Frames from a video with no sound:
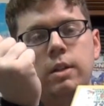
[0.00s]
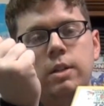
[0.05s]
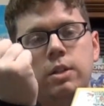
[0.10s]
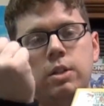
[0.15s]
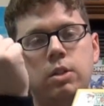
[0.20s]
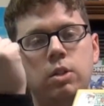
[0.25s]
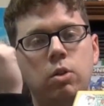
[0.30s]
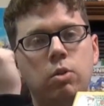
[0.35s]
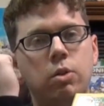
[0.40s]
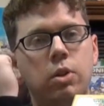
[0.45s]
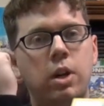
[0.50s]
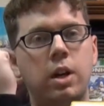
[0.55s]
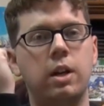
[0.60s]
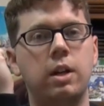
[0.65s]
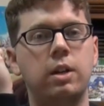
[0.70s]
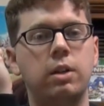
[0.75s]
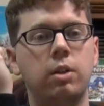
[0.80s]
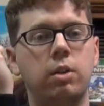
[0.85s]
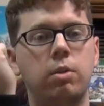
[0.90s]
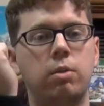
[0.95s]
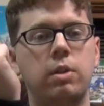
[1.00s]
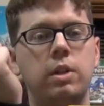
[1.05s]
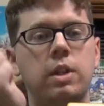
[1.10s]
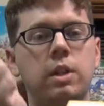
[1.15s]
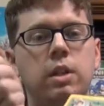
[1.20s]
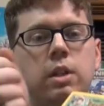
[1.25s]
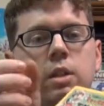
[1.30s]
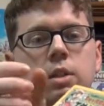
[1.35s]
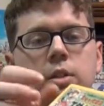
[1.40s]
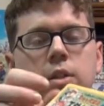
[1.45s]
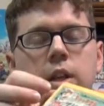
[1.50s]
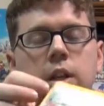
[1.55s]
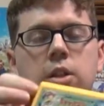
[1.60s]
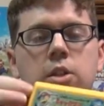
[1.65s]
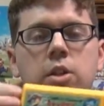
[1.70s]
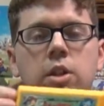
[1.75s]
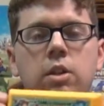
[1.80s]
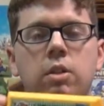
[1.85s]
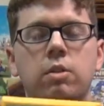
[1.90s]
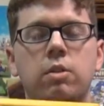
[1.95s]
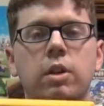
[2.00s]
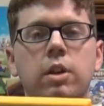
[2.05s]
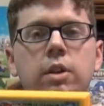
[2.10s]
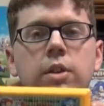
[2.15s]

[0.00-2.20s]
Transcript: SnowCon 3, that channel.